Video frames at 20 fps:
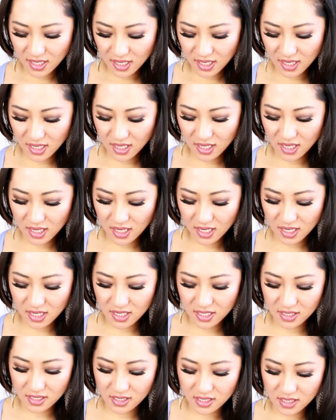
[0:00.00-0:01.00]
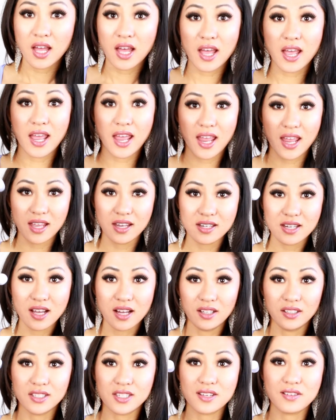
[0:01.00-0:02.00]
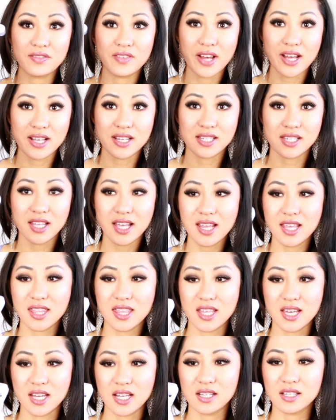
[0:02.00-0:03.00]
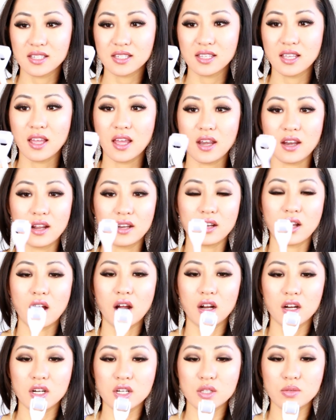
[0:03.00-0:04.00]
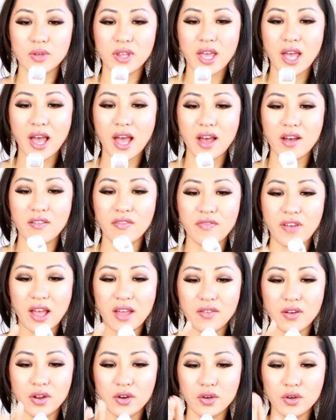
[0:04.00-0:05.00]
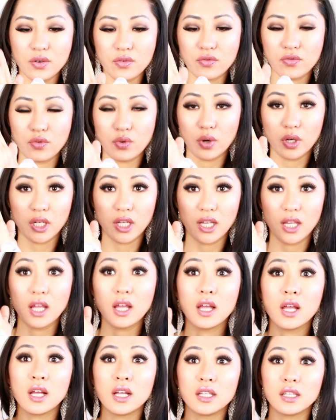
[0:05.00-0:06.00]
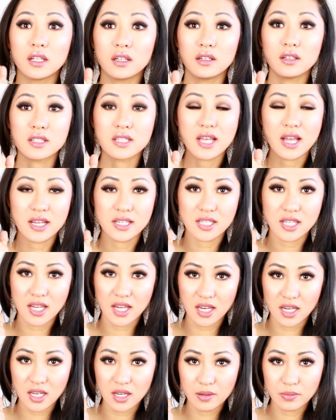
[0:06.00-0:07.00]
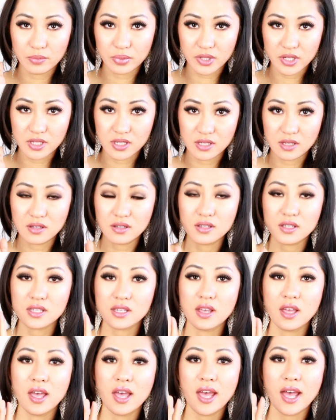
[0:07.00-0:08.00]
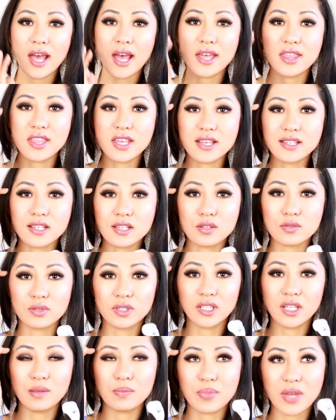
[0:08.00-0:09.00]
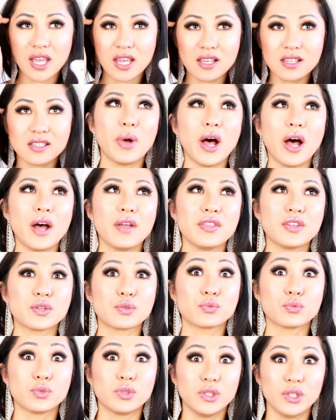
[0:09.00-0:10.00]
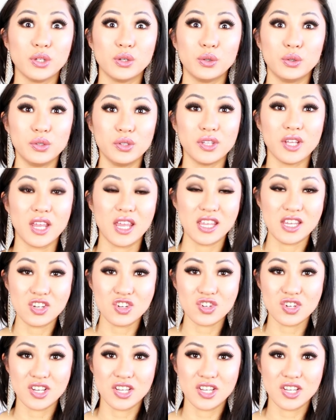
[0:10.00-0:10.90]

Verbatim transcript: It is a handheld device like this, and on ours we have 540 little titanium bristles and this is really based upon this really old ancient